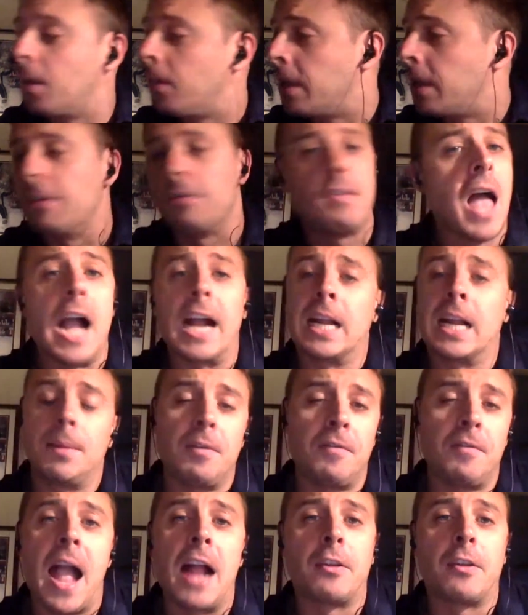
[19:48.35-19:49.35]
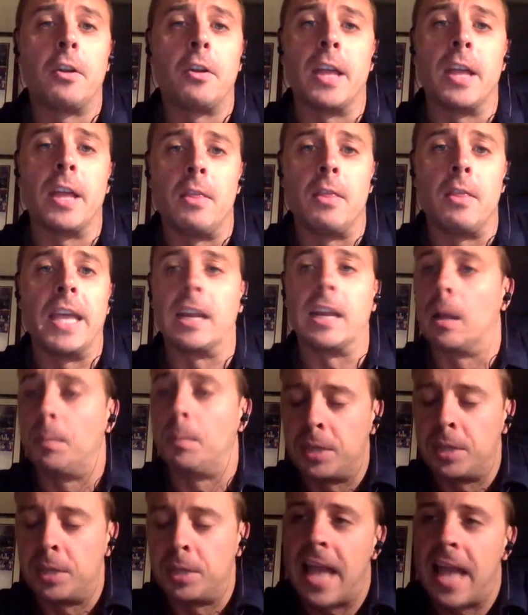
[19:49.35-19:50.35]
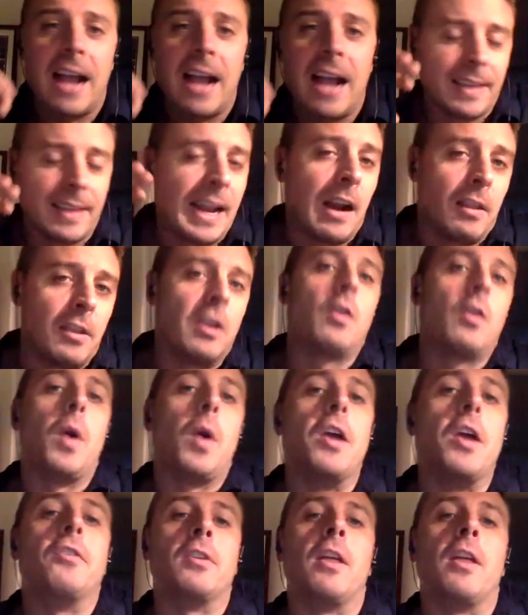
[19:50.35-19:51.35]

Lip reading: He's not going to be factored in. They can completely X it out of the equation,